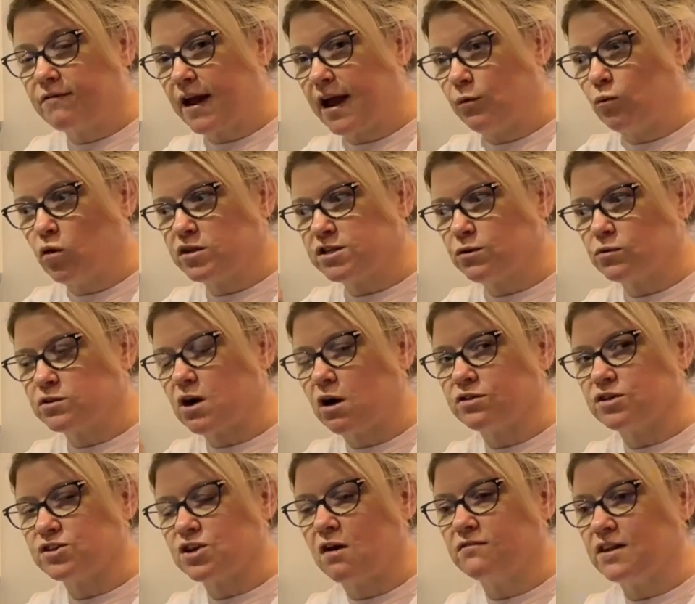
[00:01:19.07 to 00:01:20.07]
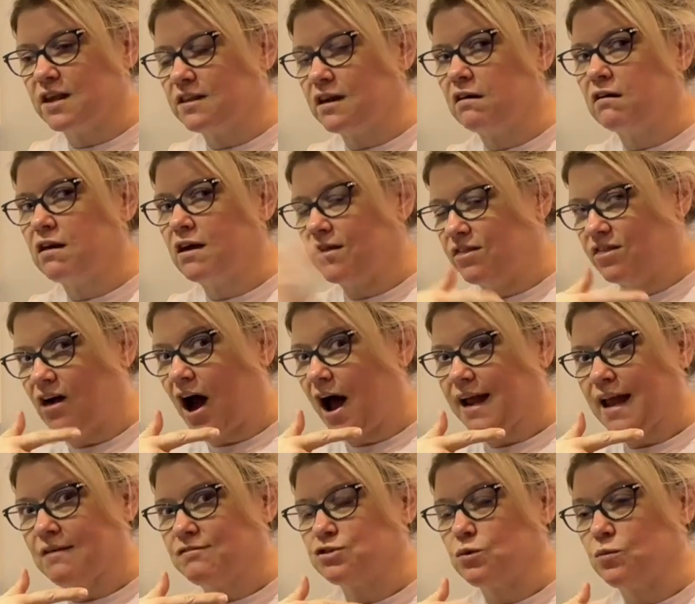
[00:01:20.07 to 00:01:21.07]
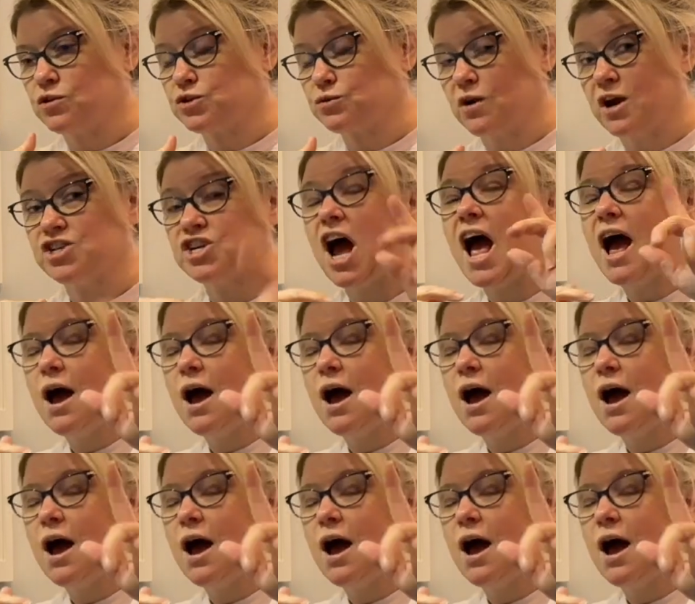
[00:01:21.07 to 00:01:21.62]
And once it was all dissolved in there, I gave it to them a syringe.